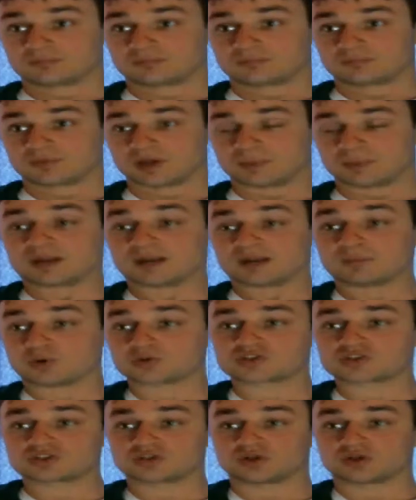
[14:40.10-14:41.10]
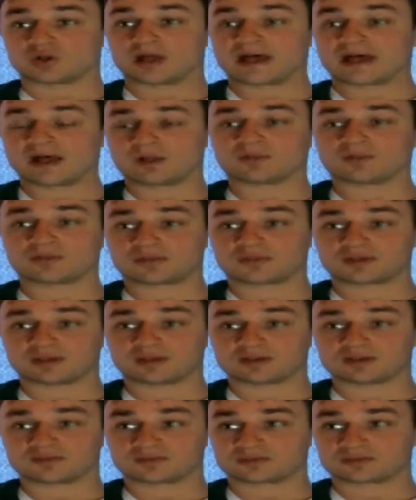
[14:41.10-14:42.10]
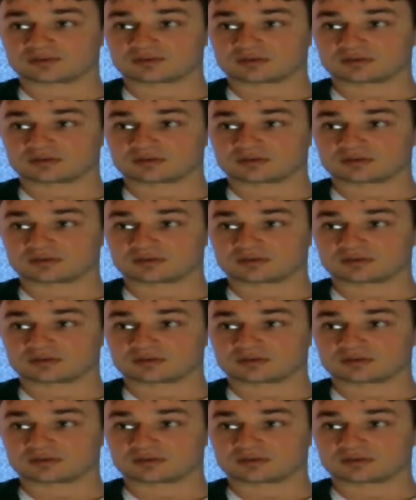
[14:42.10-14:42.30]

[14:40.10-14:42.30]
I mean, emotional health is